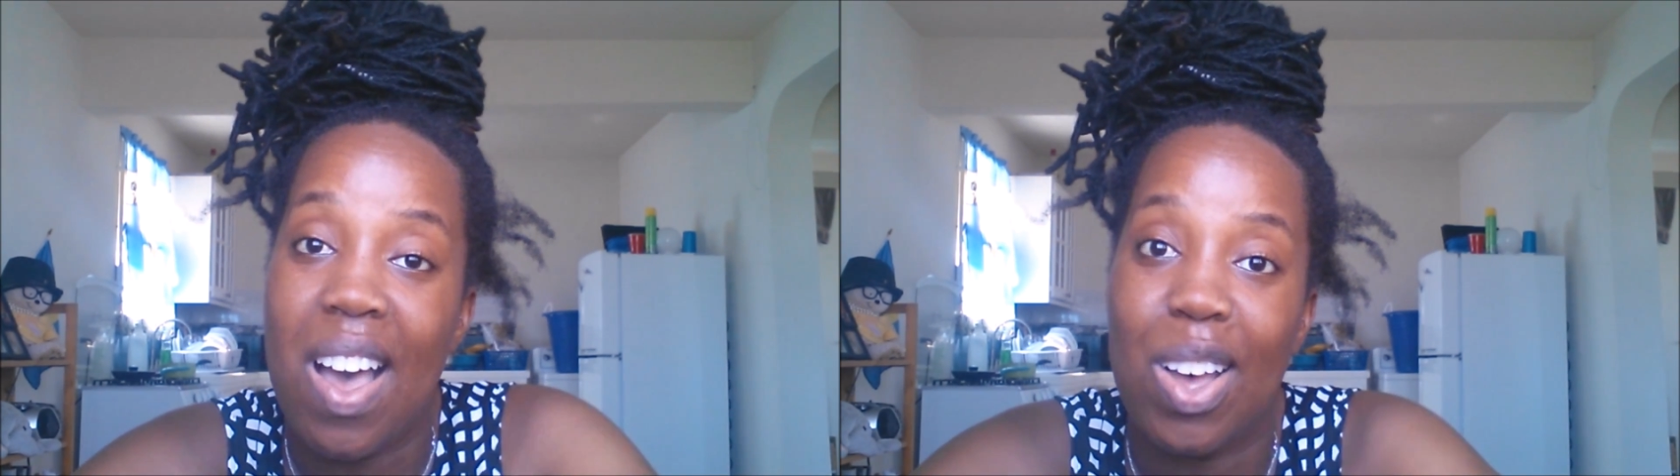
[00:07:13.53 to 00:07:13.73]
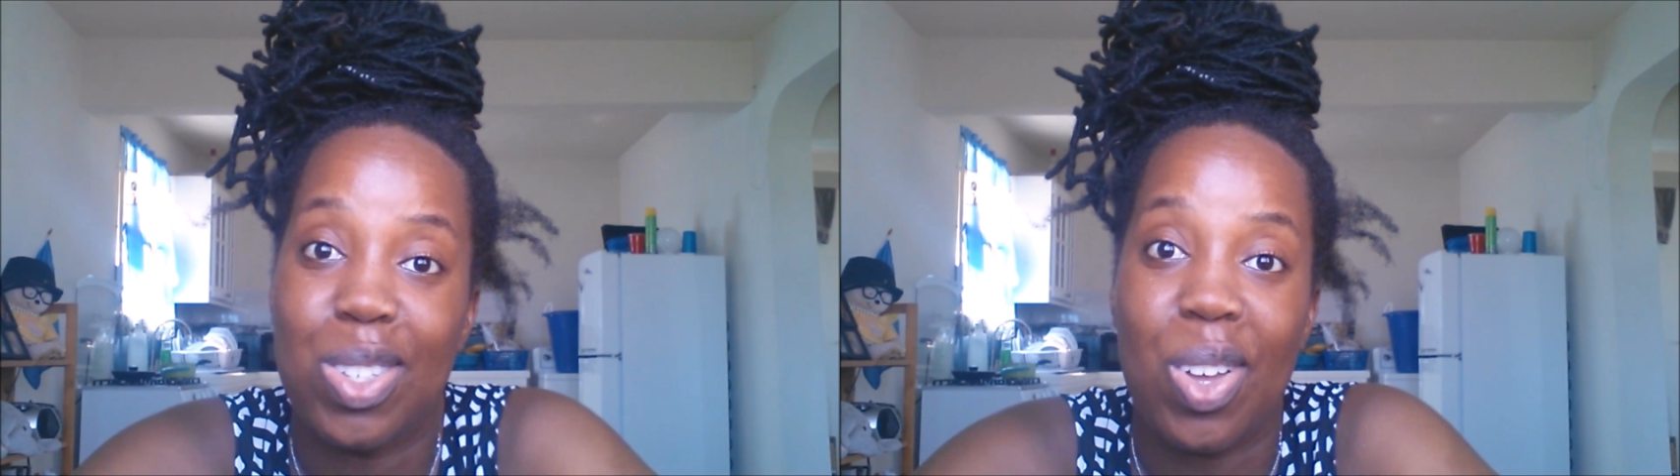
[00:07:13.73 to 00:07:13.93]

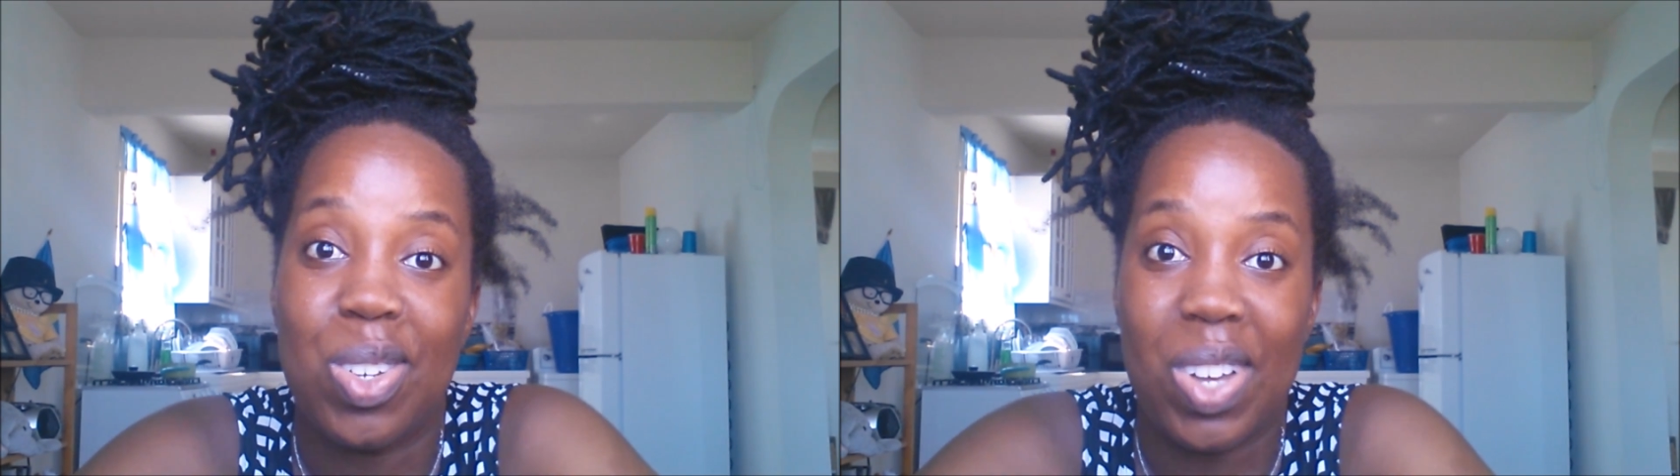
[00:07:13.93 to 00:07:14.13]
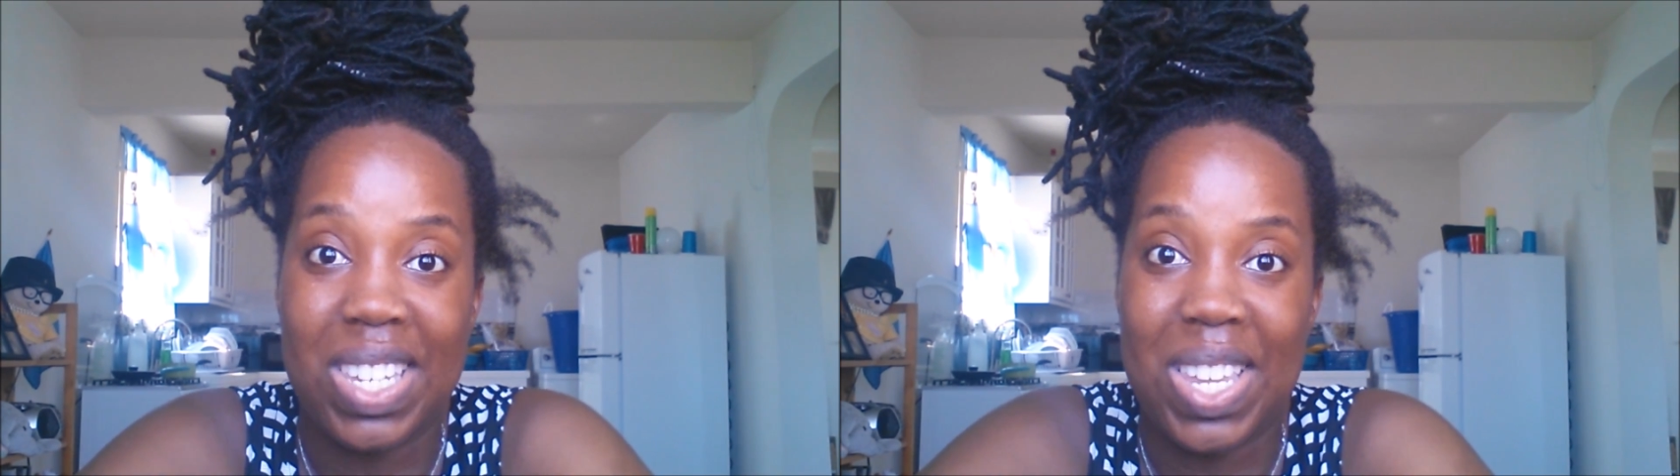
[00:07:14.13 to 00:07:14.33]
I'll talk
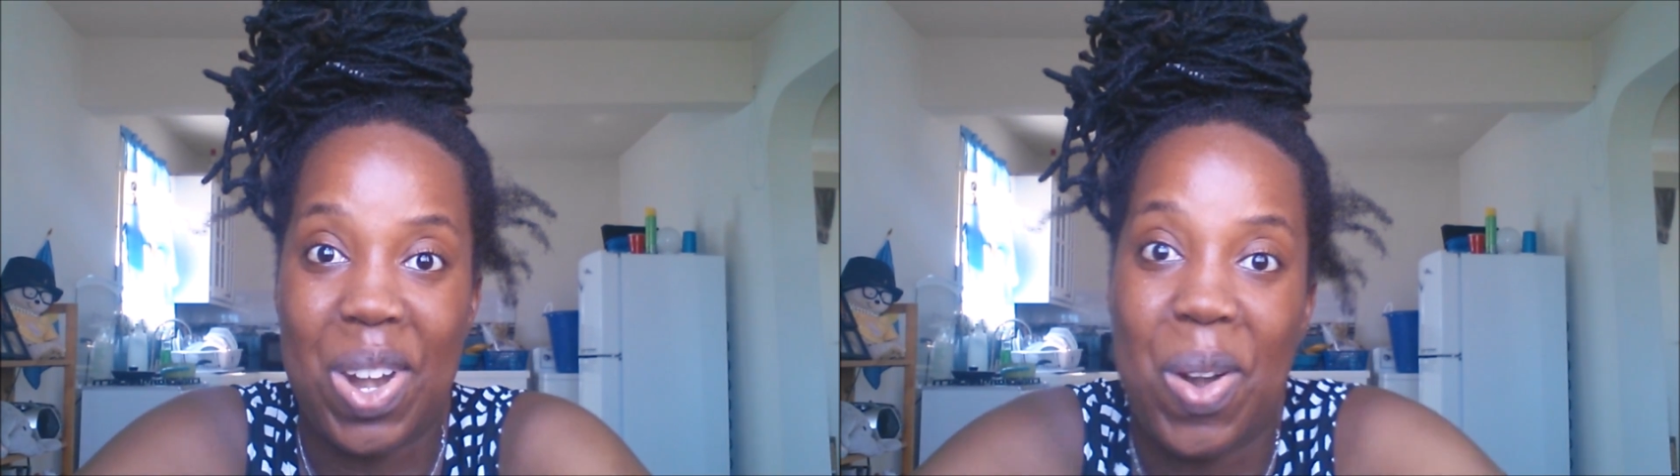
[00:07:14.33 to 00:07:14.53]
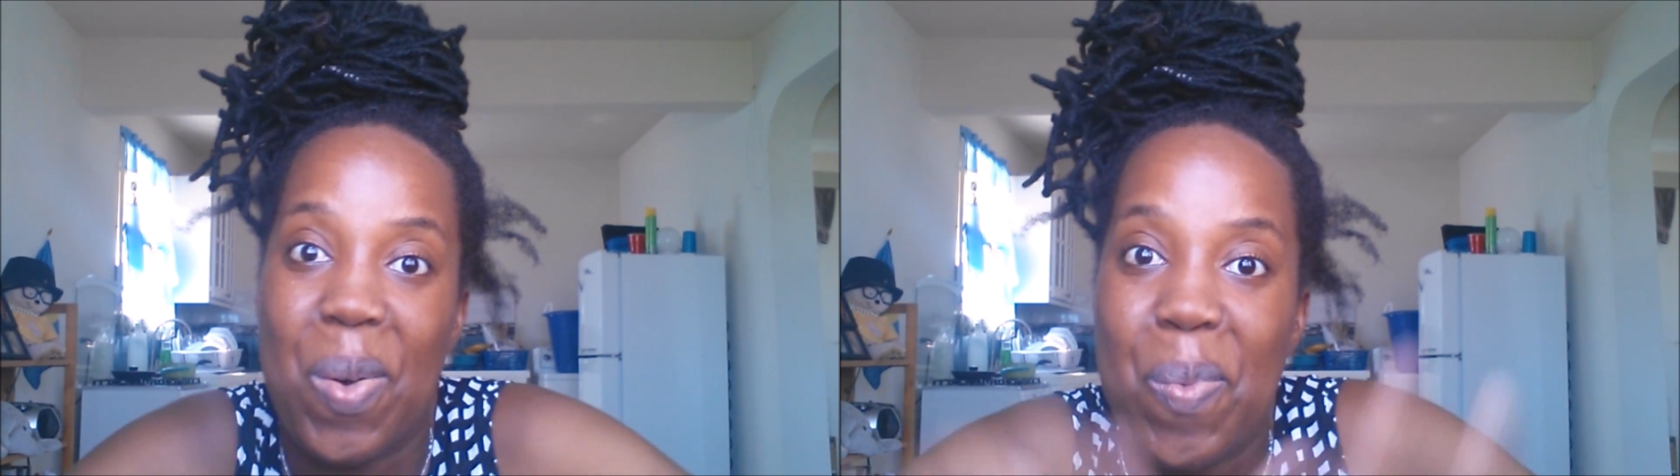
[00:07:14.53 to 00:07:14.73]
to you guys
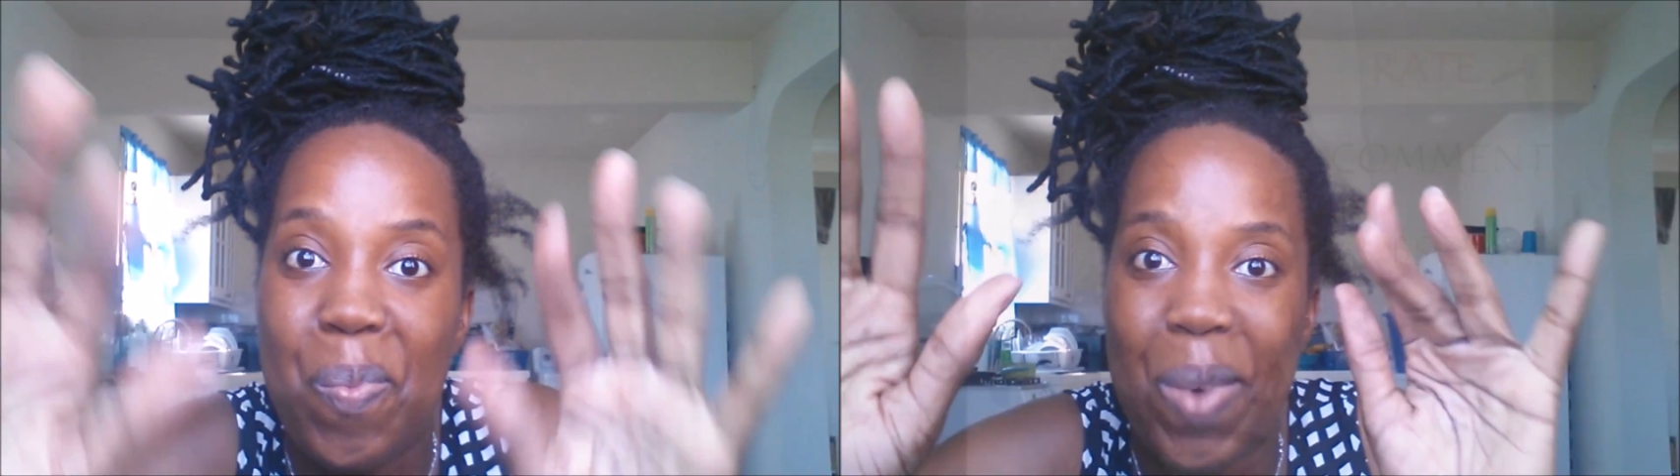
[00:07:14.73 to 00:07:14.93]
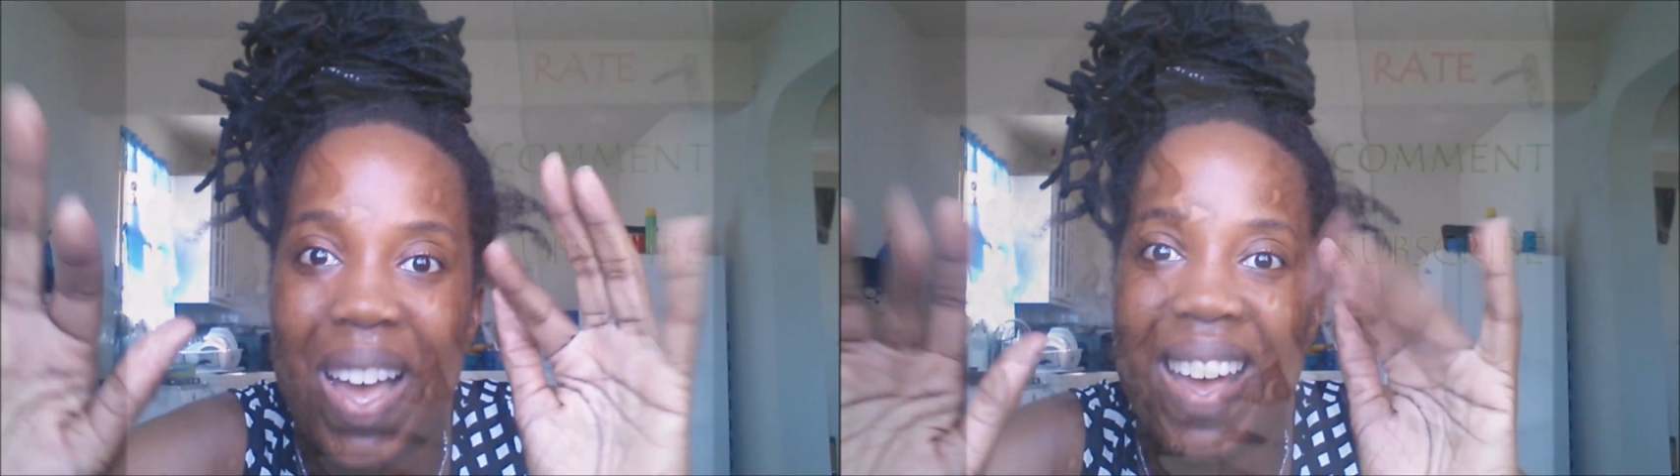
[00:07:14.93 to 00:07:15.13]
later.
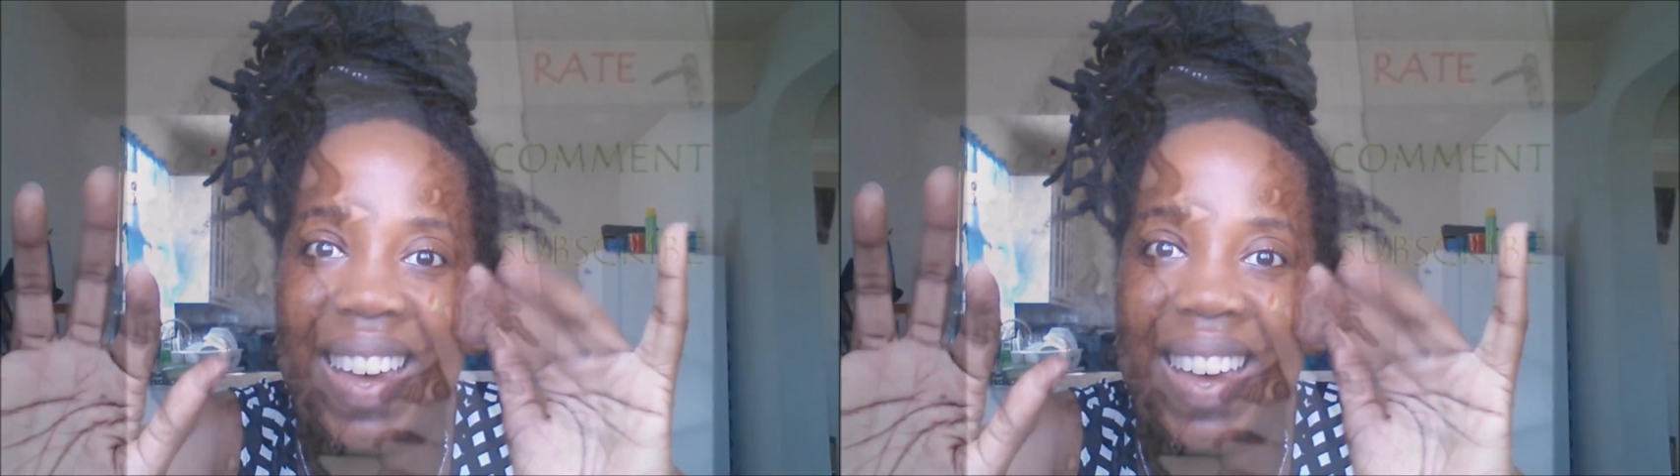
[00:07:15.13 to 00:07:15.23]
Bye.